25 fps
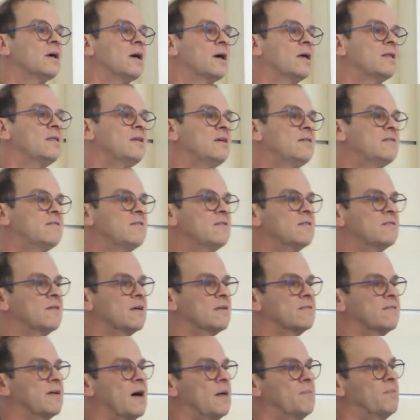This is
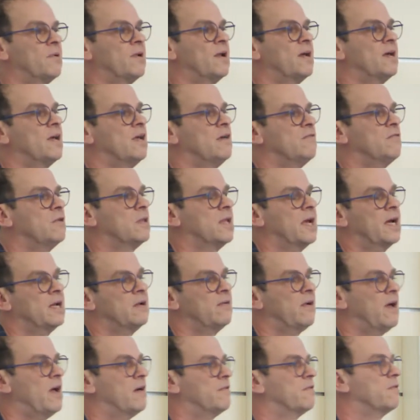example I give in
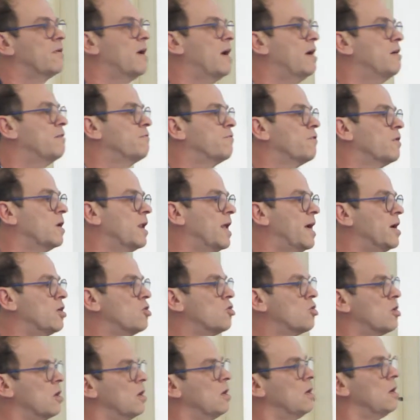every
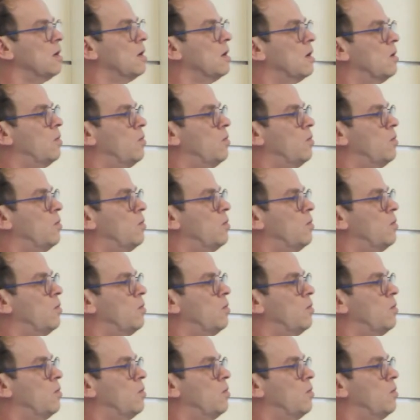lecture.